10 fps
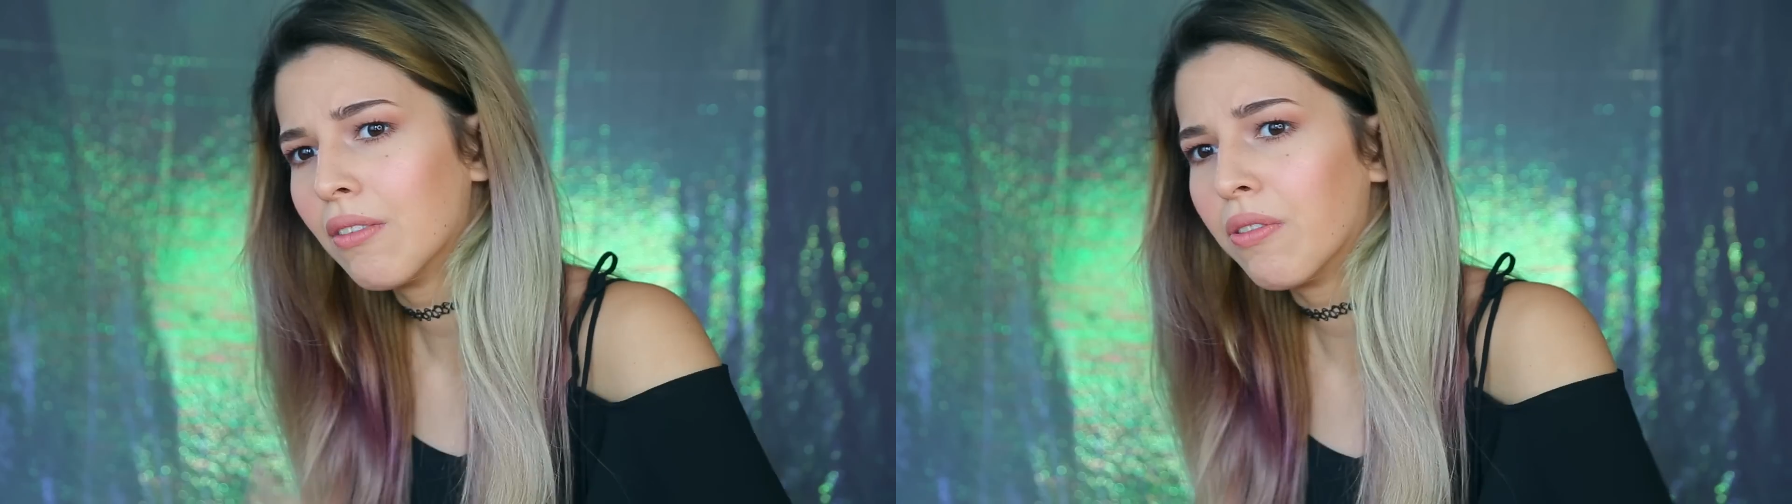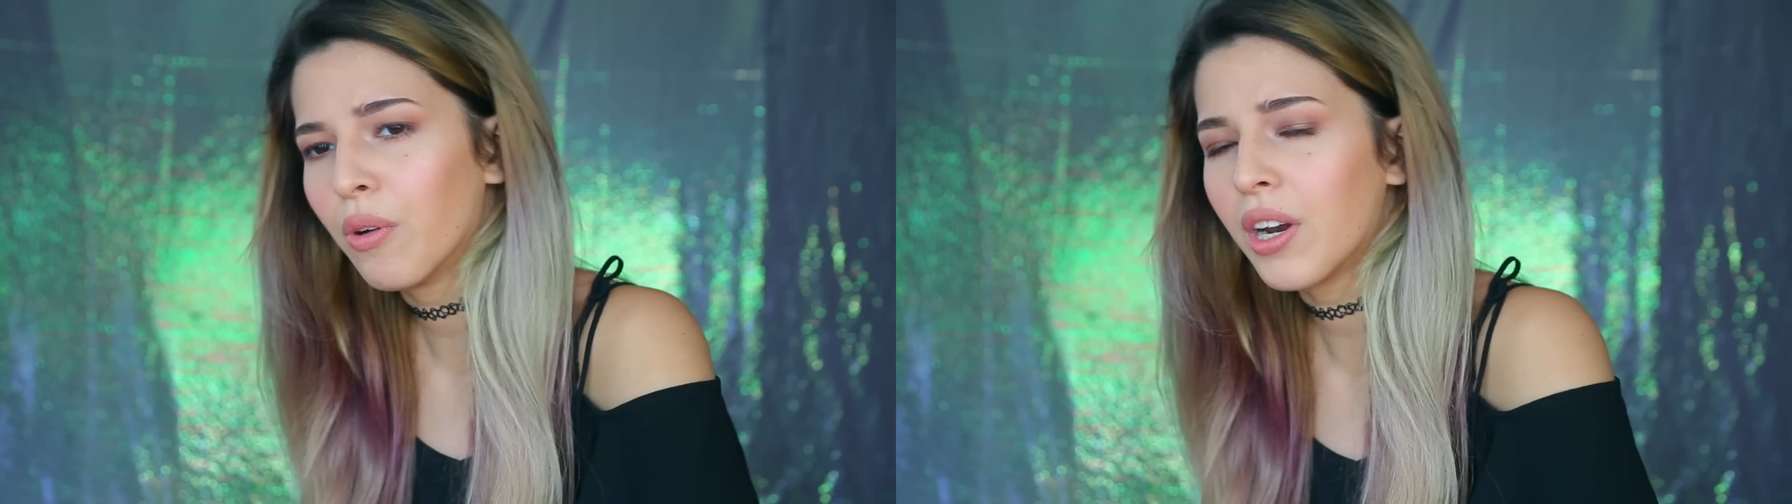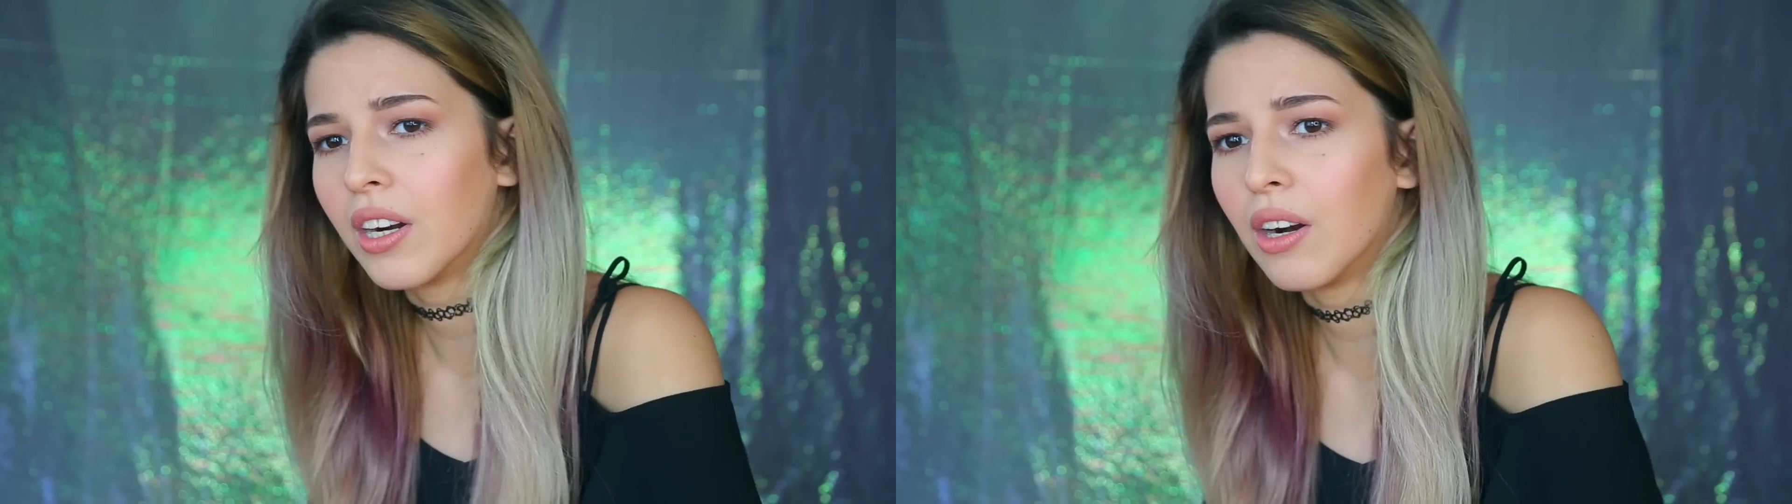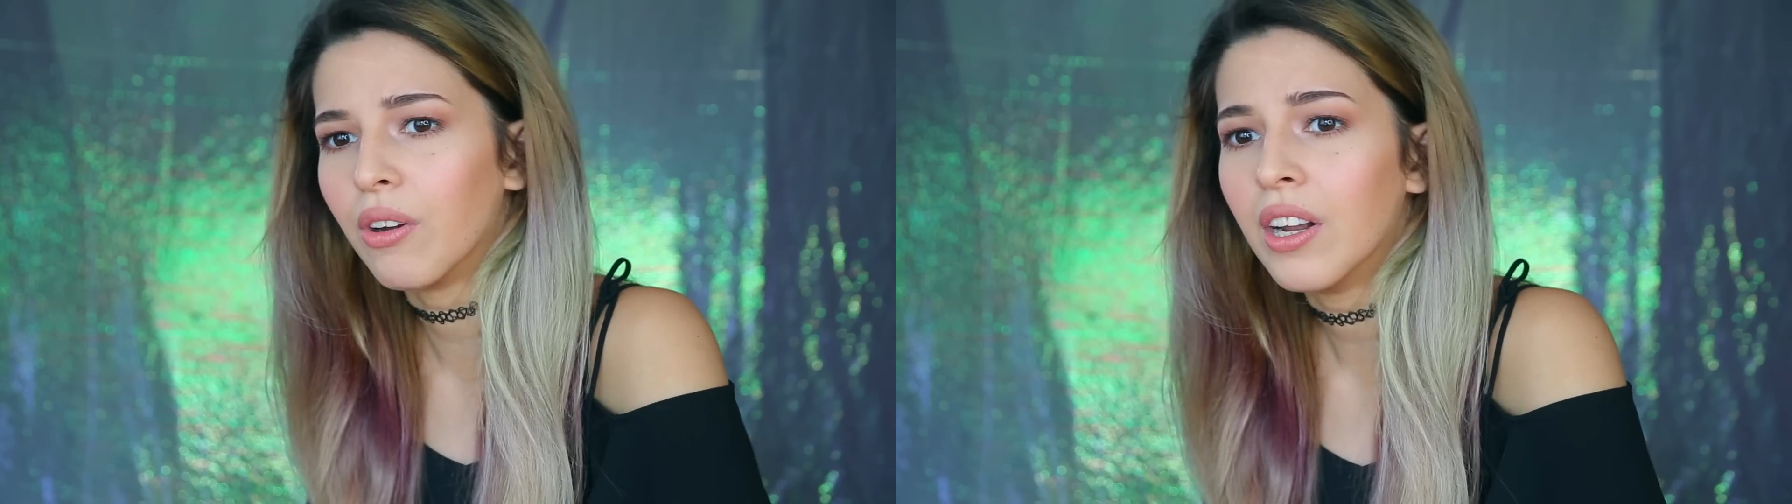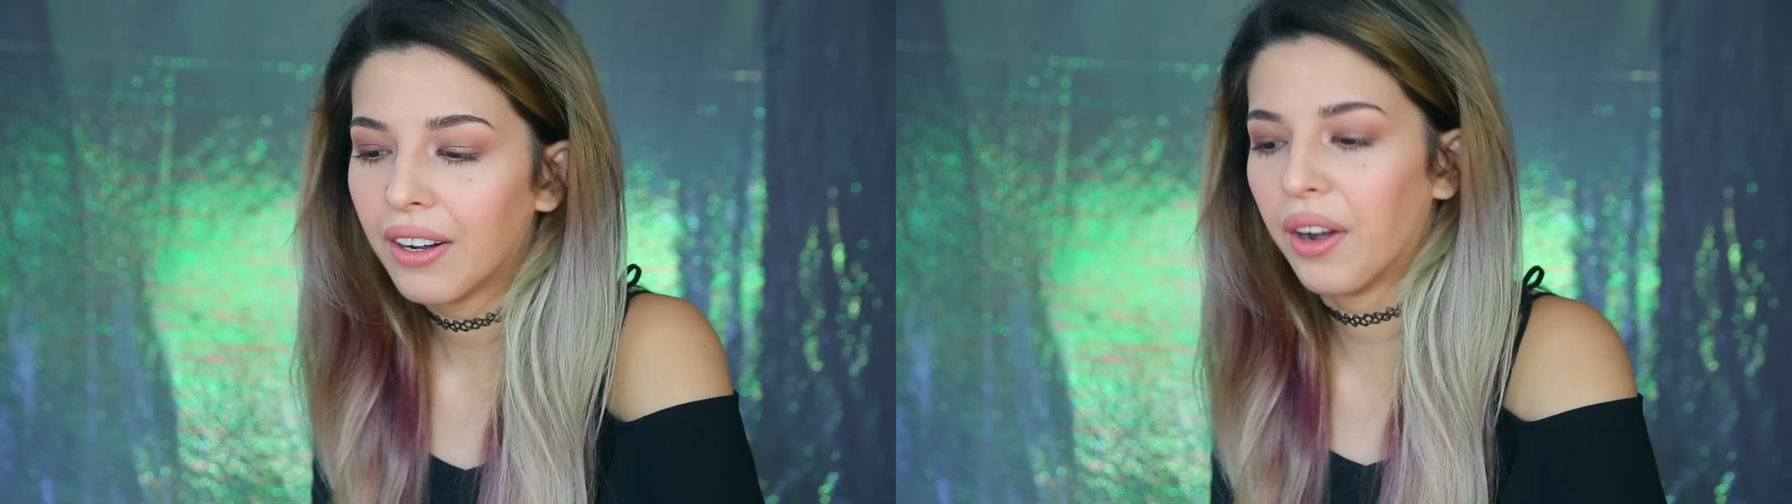floating
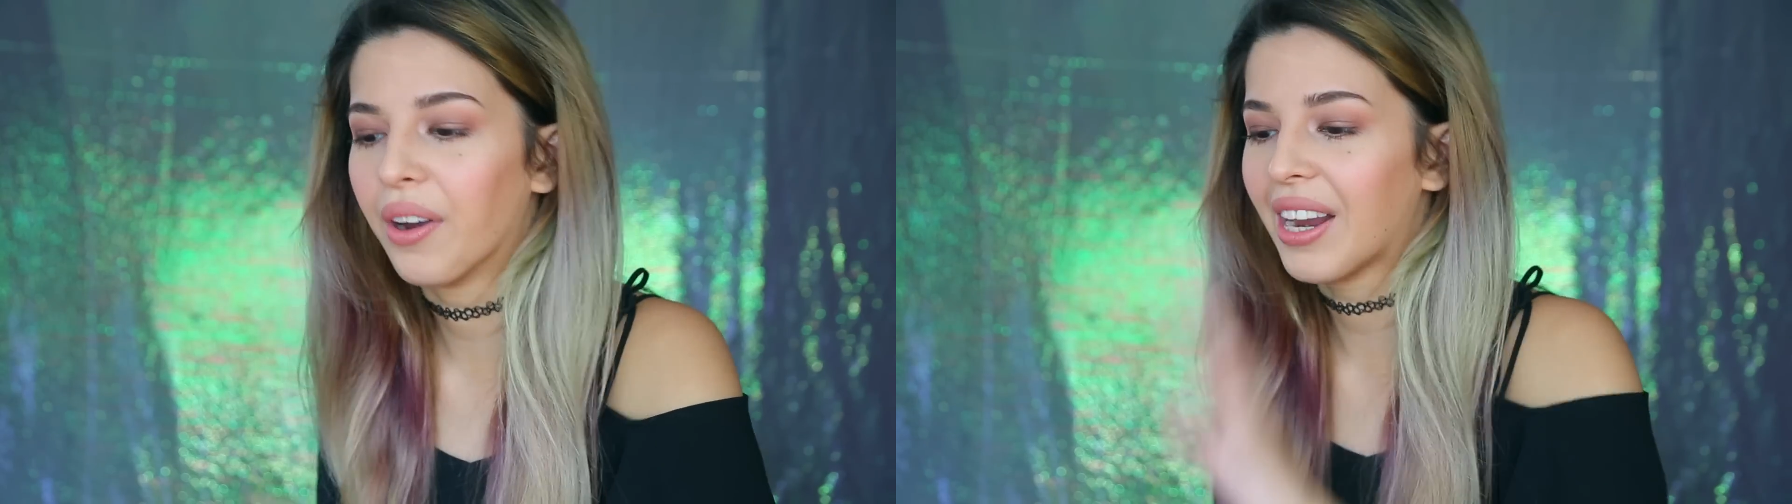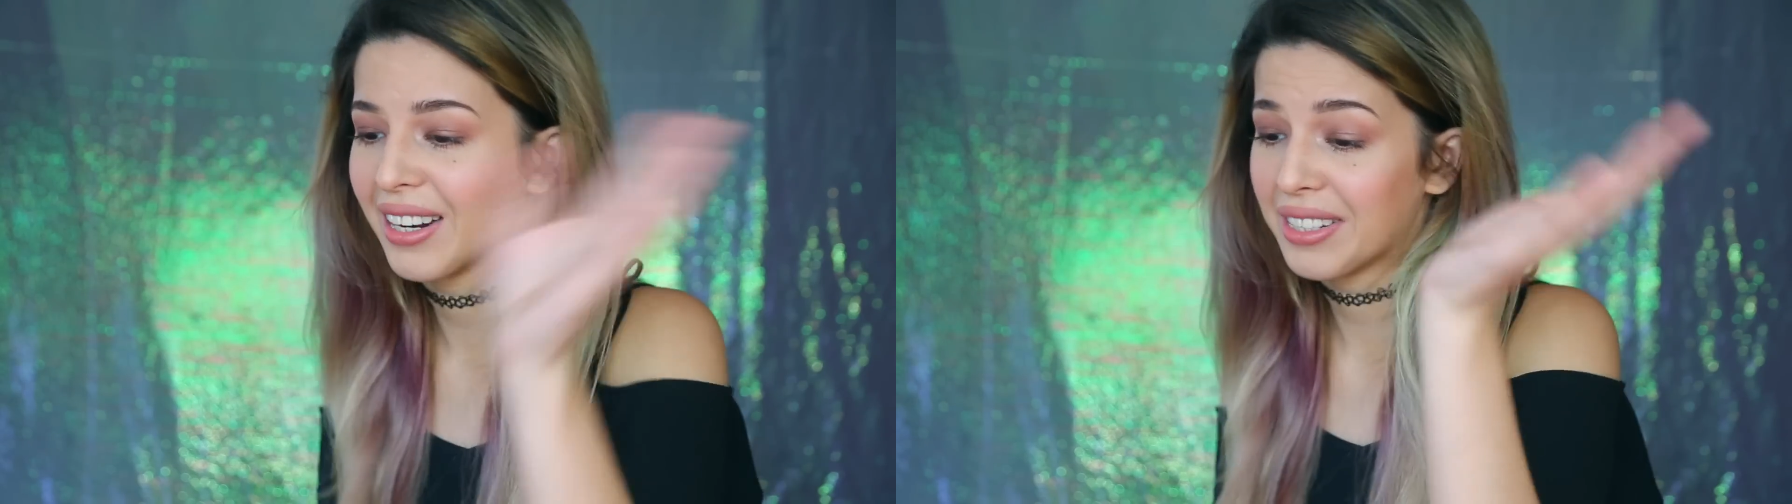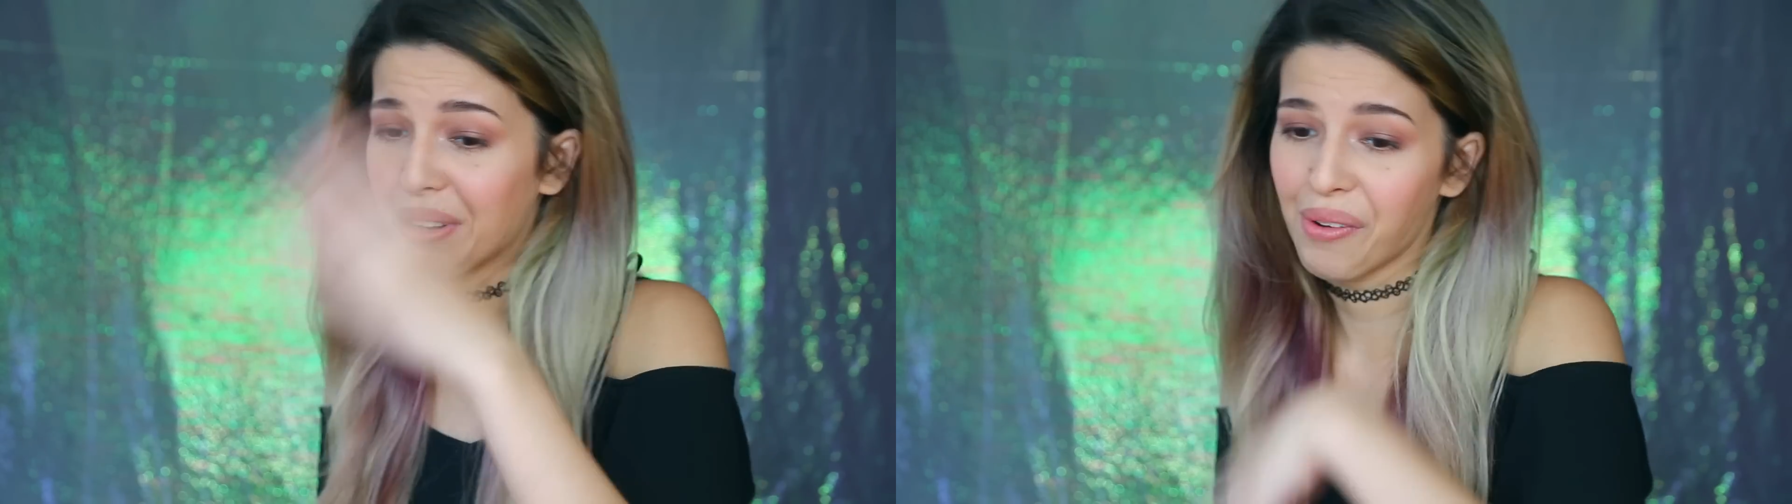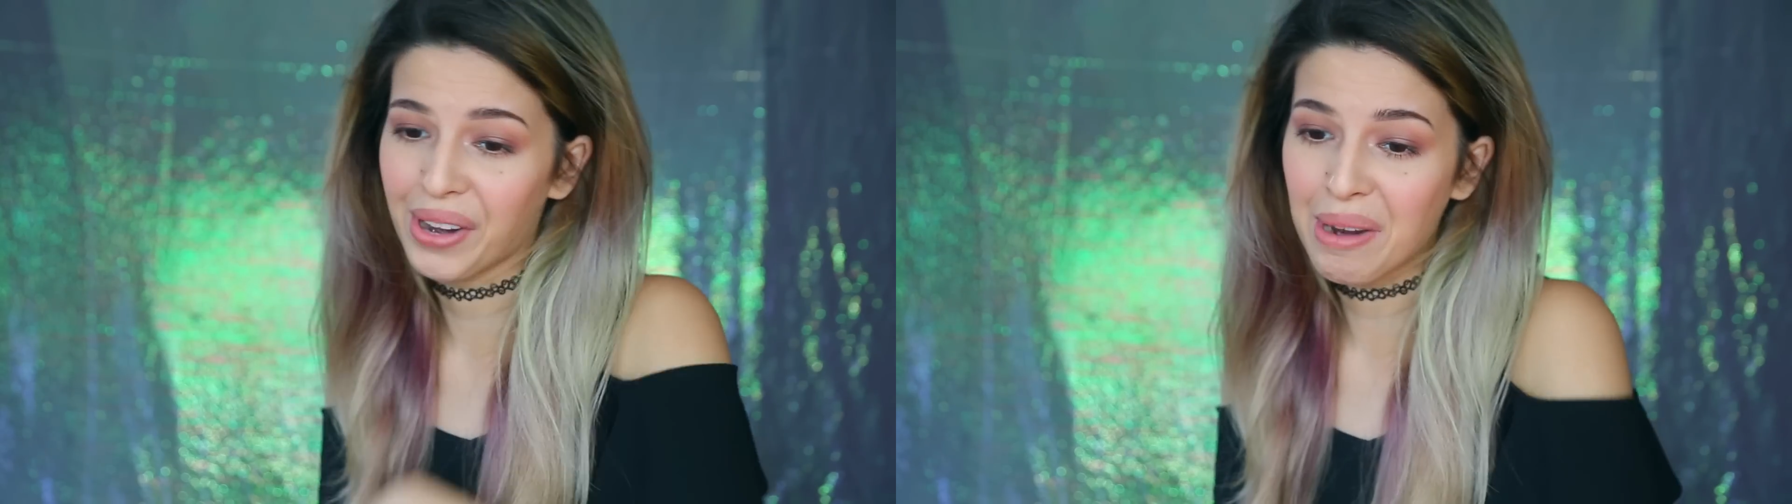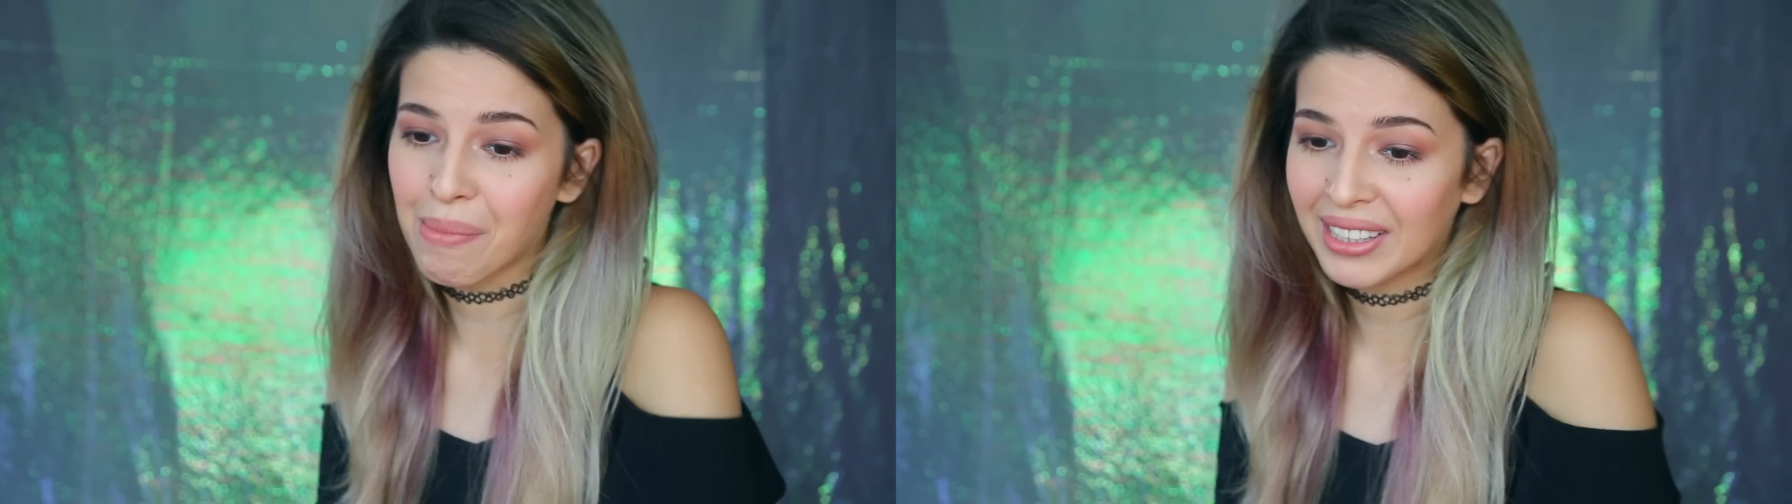around? Okay, so
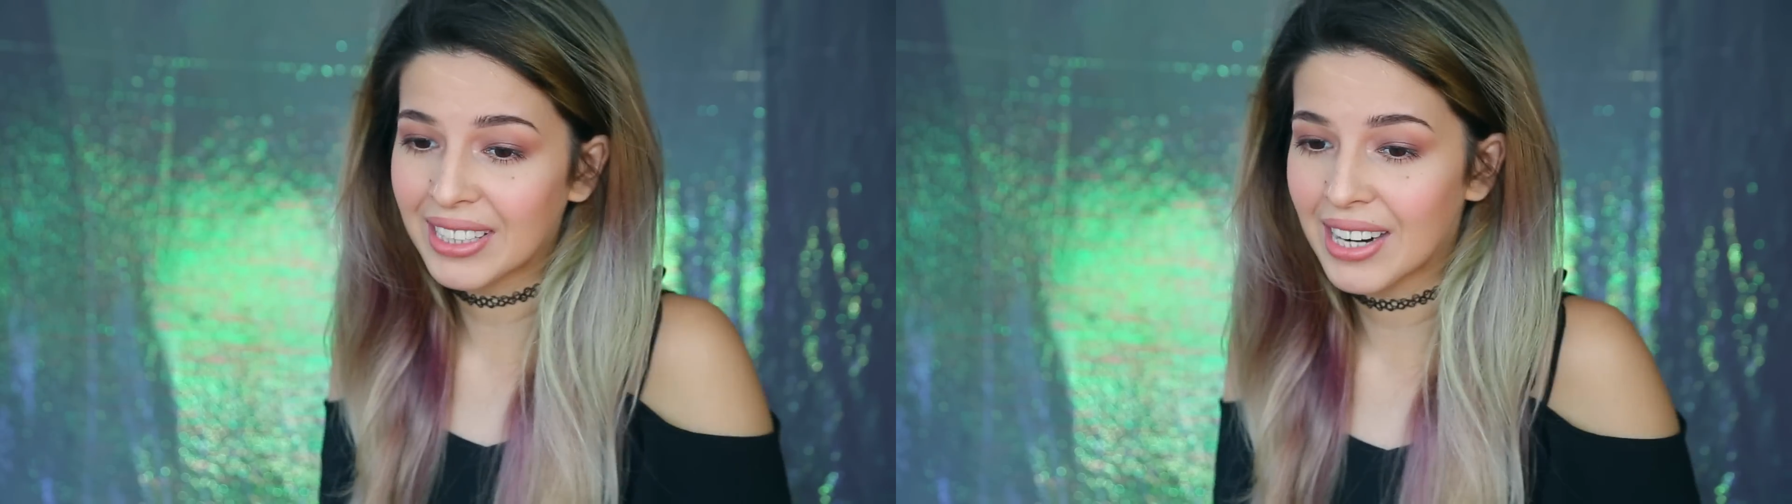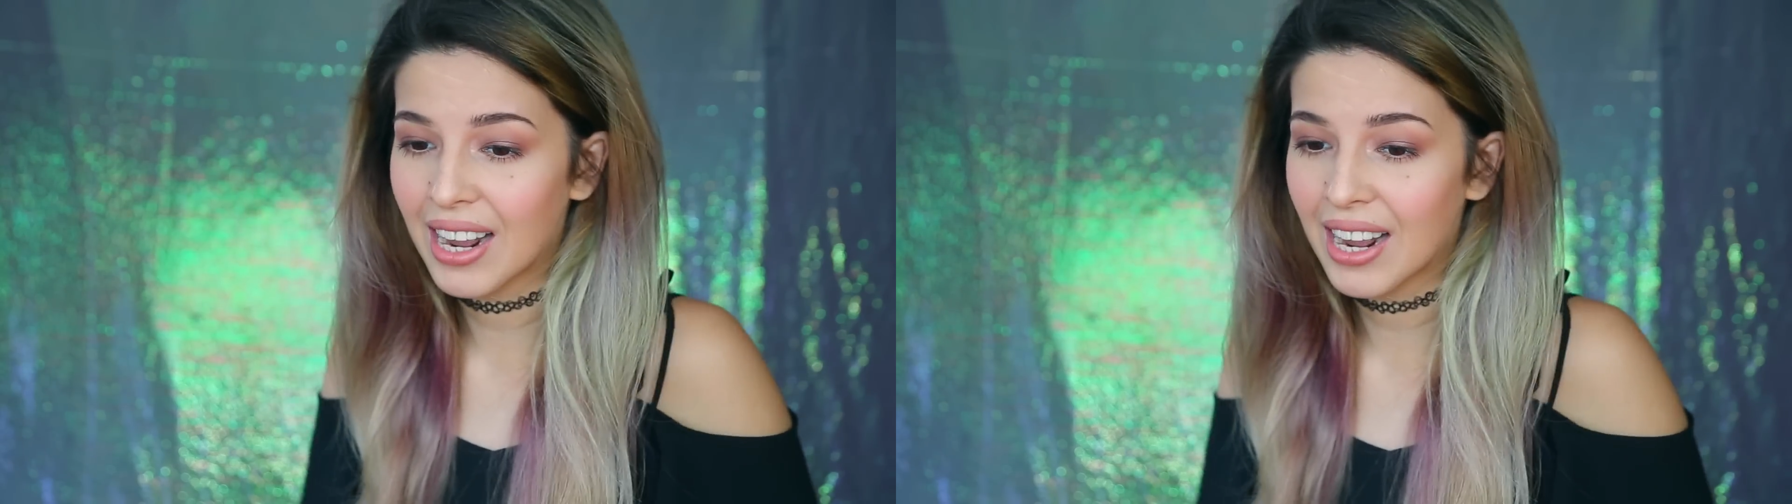getting back to